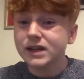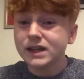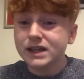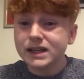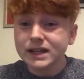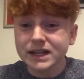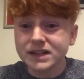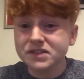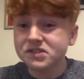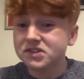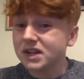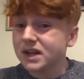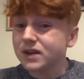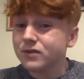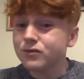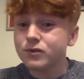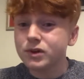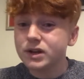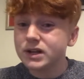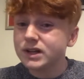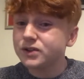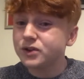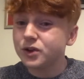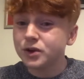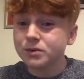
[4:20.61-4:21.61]
He didn't
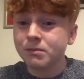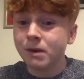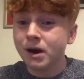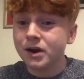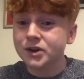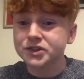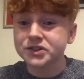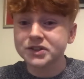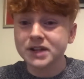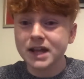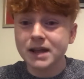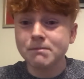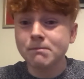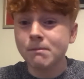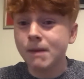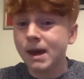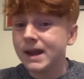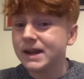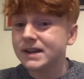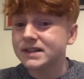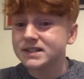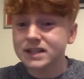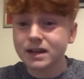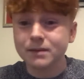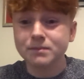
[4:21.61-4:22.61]
really do much. They
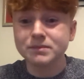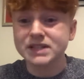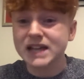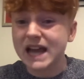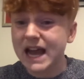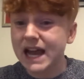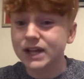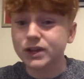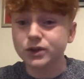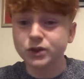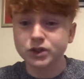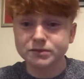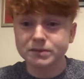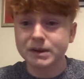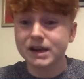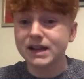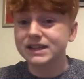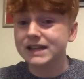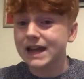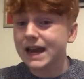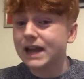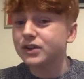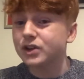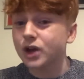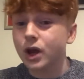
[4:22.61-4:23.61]
made some tackles, but
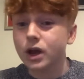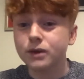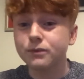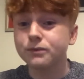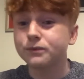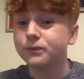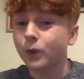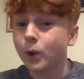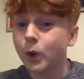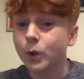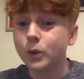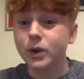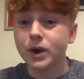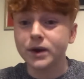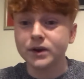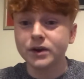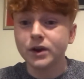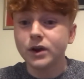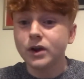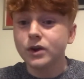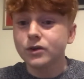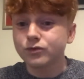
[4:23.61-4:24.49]
again, going forward,